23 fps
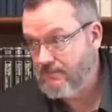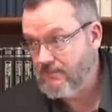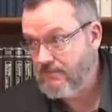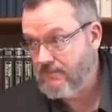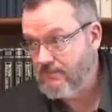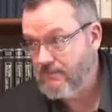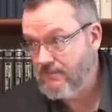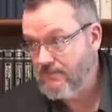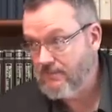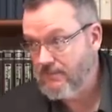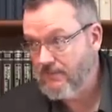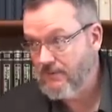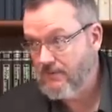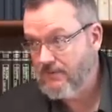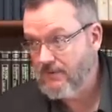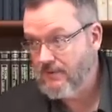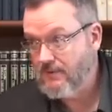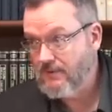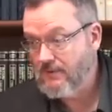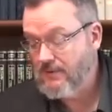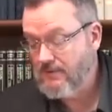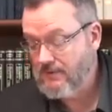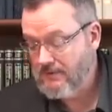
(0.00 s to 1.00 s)

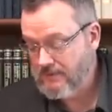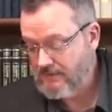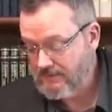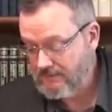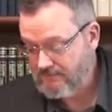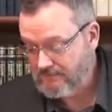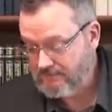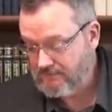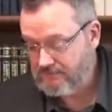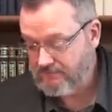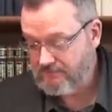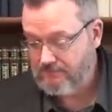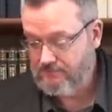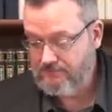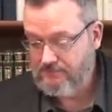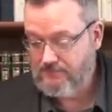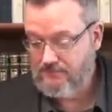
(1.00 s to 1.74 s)
Nobody speaks.